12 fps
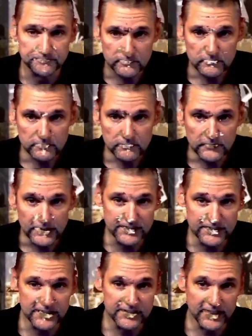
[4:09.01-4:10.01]
he says that
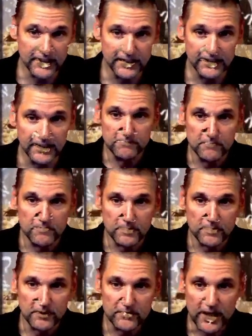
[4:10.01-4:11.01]

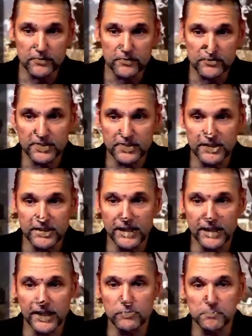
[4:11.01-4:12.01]
Cyrus the king was
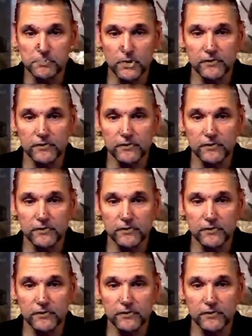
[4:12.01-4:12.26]
motivated